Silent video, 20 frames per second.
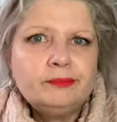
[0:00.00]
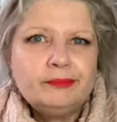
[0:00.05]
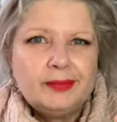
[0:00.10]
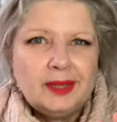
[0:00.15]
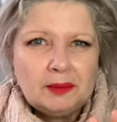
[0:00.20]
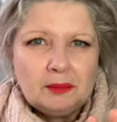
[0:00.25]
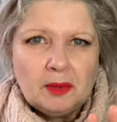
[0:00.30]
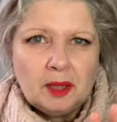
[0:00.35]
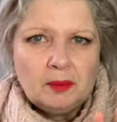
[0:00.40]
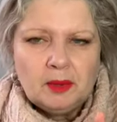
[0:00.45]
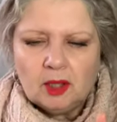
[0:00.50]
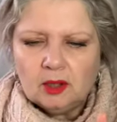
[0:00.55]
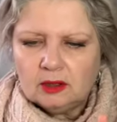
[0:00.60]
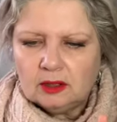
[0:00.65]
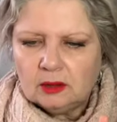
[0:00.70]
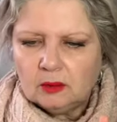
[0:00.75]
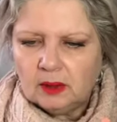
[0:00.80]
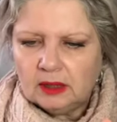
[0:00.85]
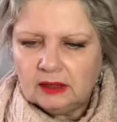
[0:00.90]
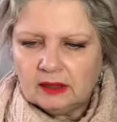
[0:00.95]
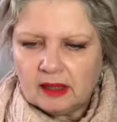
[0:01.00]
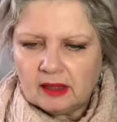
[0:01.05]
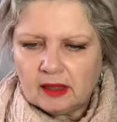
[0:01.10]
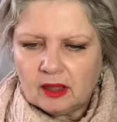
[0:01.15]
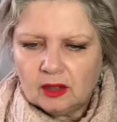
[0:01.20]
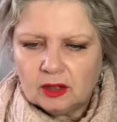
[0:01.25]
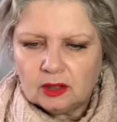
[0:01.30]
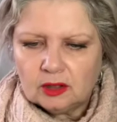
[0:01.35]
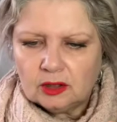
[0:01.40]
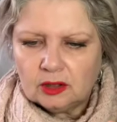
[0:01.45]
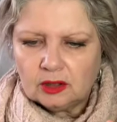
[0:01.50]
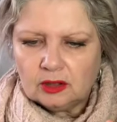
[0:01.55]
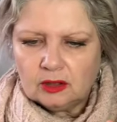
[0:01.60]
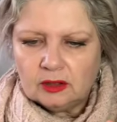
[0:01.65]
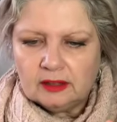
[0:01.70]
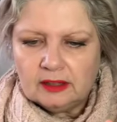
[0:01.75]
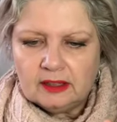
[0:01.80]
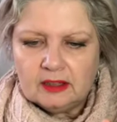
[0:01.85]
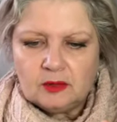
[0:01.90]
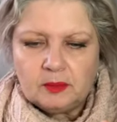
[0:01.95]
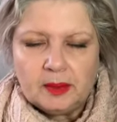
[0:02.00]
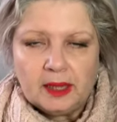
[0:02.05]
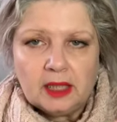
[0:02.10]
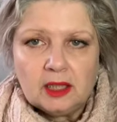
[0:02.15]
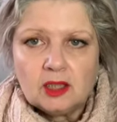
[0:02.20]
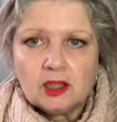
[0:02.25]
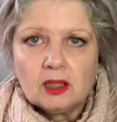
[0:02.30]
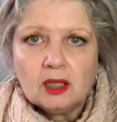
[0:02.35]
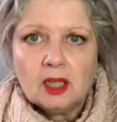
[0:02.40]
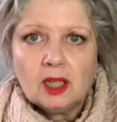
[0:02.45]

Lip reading: and maybe other ones that are not on this page.